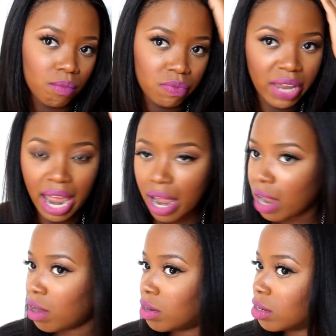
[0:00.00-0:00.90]

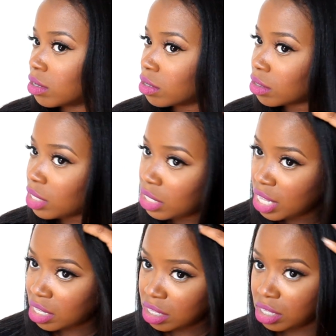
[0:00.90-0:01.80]
yeah.
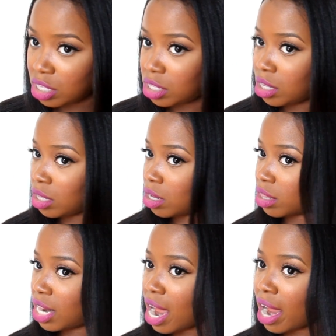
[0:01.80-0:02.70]
This is just the
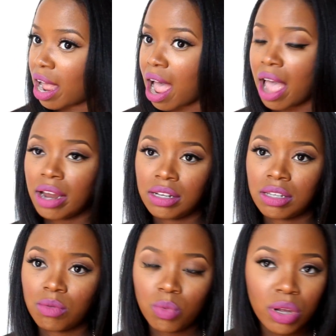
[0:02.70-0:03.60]
look that I got.
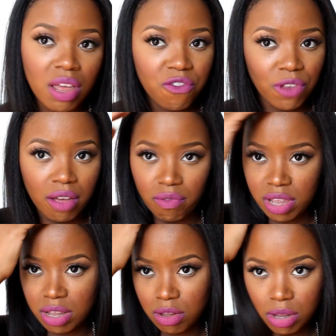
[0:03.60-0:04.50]
It's really
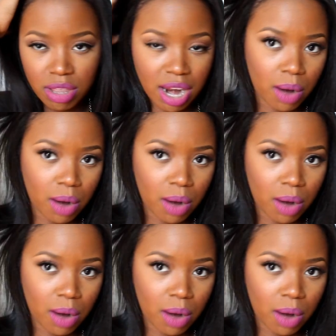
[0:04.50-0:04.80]
fluffy that